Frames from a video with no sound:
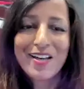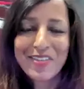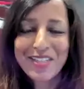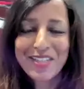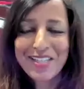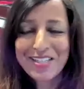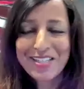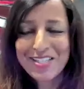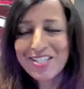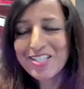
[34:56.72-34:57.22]
I
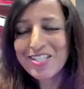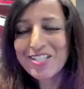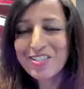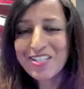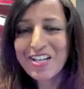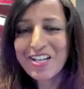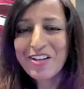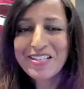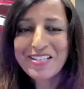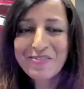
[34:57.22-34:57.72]
think it's just,
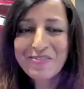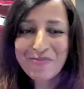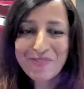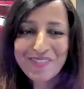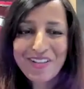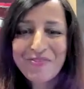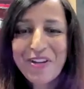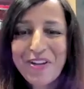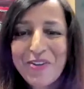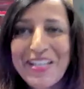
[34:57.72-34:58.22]
it's
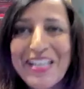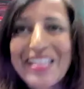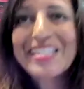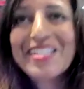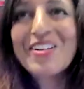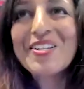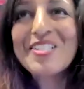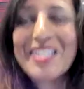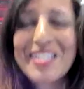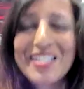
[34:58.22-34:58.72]
a very
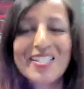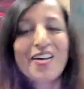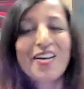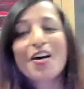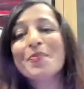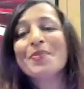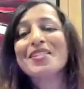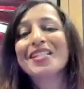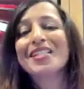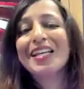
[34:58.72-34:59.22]
exciting
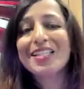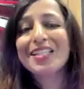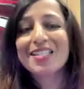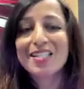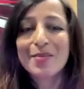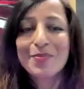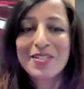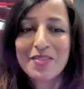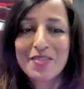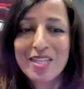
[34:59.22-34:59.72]
time, isn't it, in
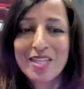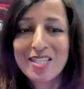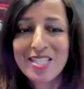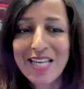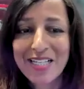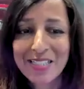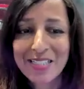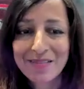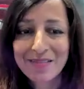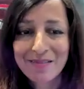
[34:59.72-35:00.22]
terms of the
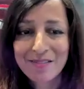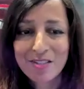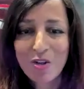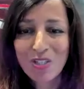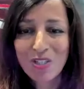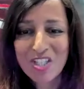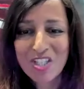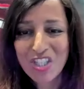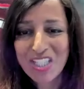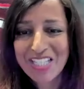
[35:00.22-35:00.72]

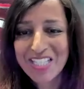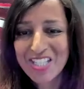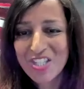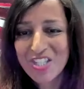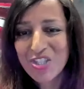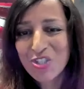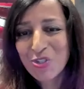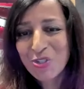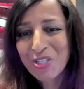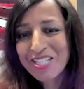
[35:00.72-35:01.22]
technology
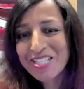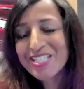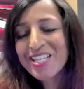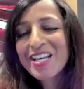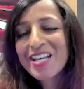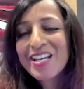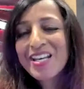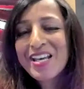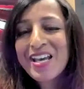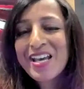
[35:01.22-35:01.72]
industry, and
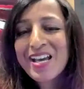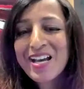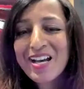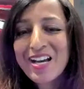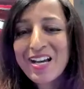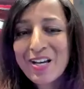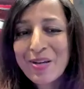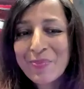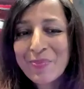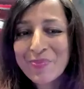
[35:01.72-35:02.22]

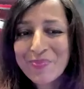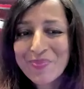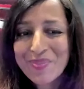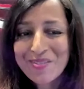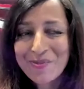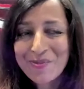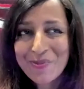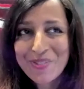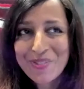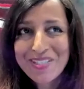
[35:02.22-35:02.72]

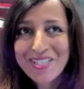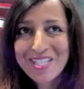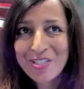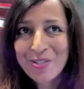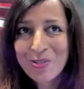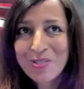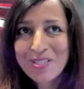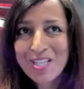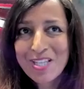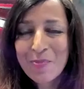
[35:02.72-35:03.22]

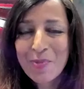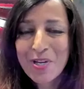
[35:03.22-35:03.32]
still so